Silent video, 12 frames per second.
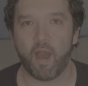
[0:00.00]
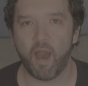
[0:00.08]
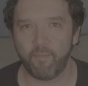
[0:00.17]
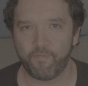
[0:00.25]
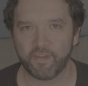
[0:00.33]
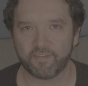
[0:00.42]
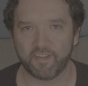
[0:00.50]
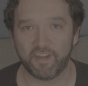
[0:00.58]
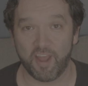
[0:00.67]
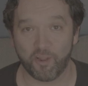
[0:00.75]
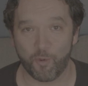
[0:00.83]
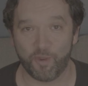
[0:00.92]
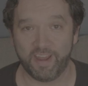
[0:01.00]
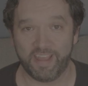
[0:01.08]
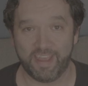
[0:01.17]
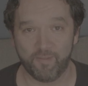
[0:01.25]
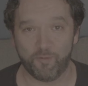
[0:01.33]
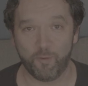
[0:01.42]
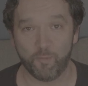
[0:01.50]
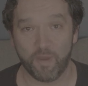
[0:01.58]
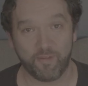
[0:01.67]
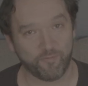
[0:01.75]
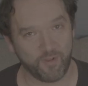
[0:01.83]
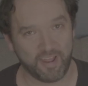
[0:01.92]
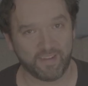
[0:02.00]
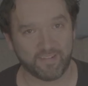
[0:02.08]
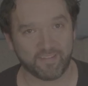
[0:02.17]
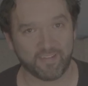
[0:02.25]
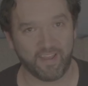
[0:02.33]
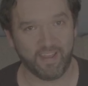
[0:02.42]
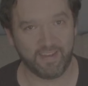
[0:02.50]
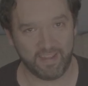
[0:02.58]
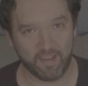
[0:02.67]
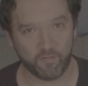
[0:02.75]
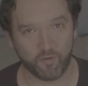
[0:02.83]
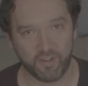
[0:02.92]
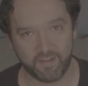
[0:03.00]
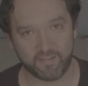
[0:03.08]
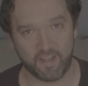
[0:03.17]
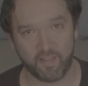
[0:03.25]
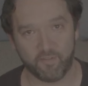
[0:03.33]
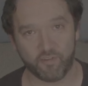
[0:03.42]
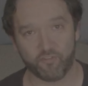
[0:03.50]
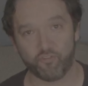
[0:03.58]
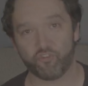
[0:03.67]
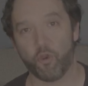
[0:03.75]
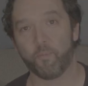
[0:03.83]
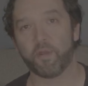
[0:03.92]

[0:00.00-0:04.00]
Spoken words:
obviously not going to give you my friend's idea for his television show,